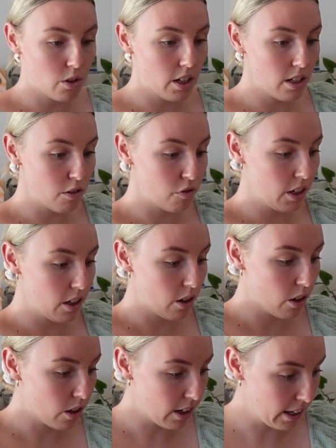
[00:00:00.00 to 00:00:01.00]
need to feed
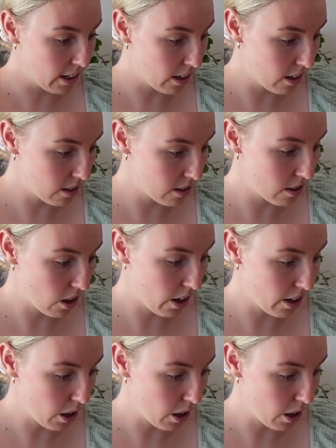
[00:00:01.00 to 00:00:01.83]
her later tonight.